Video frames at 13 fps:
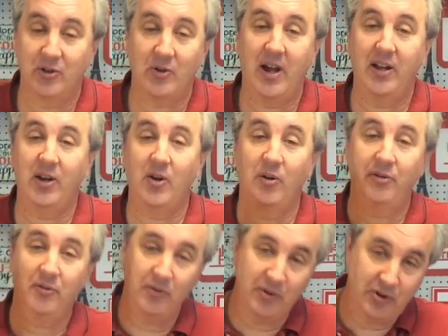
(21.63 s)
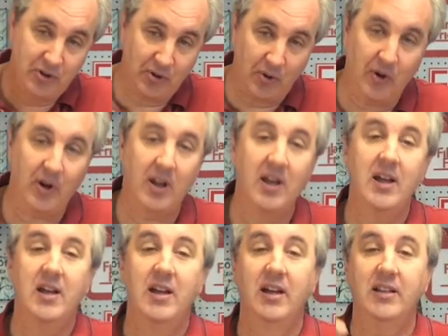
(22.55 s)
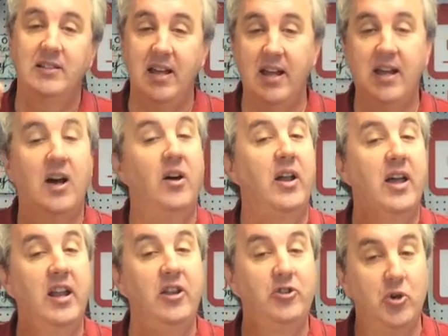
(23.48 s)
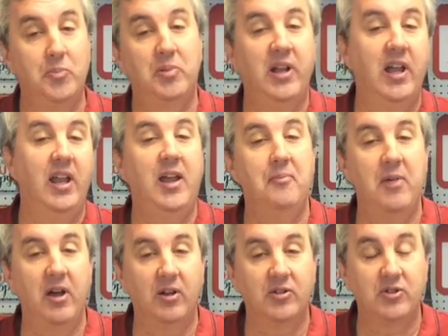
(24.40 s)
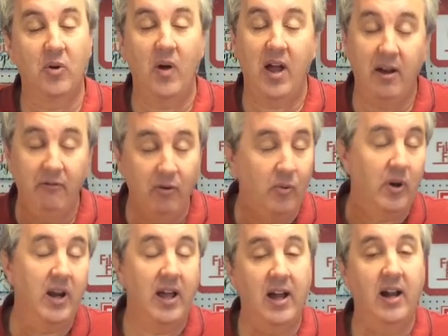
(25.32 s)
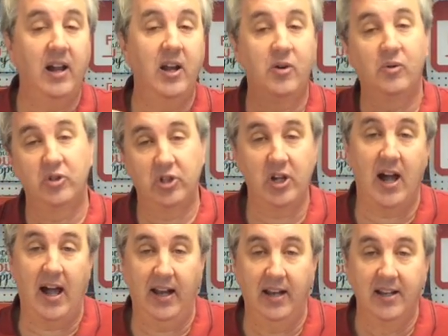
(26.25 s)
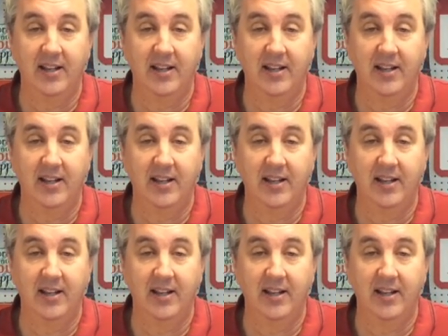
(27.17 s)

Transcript: So I had to go through and sort and take out any duplicate emails so everyone had an equal shot.